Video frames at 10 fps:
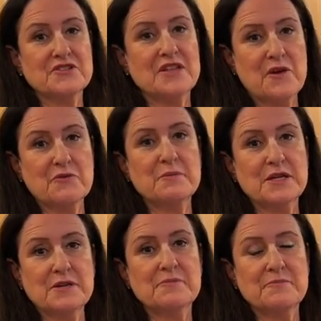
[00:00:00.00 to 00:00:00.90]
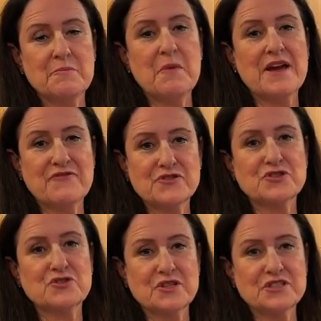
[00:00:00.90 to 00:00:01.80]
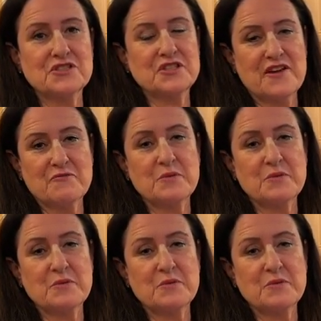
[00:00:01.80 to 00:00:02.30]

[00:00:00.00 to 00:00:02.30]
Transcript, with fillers: That would be my first choice, to have